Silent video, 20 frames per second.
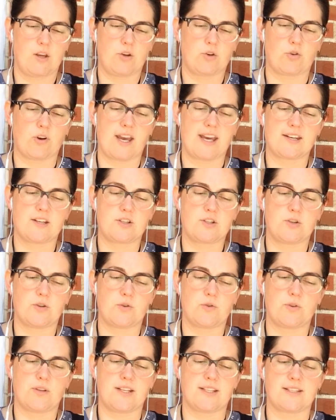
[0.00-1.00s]

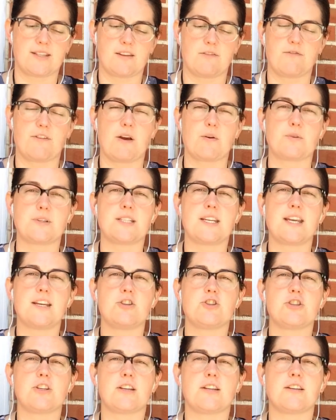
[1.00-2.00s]
Gratitude is the
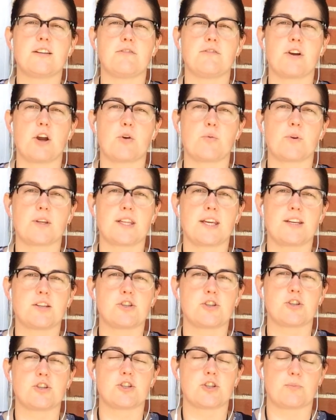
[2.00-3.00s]
foundation of our
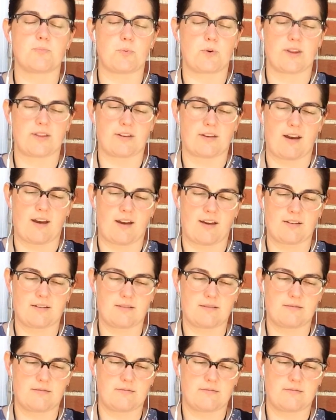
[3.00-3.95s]
relationship with God.